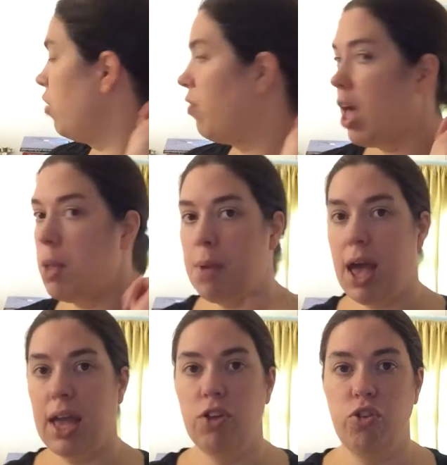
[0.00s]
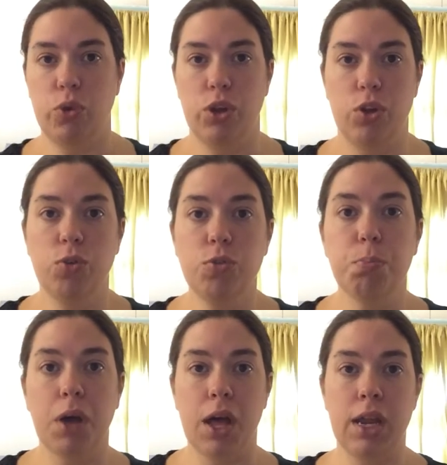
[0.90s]
you've got it back into a loose
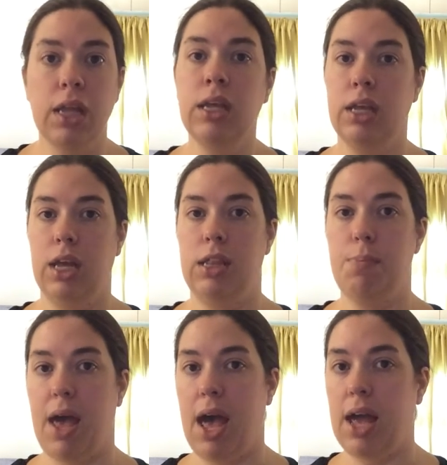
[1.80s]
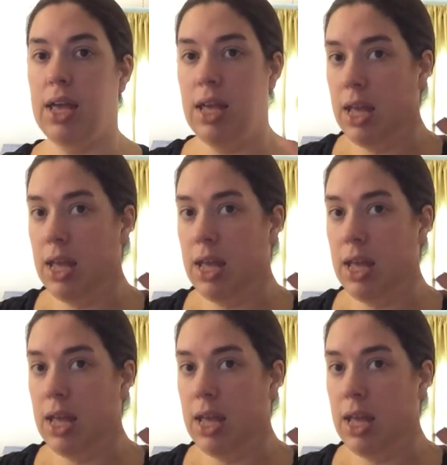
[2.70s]
bun in the back,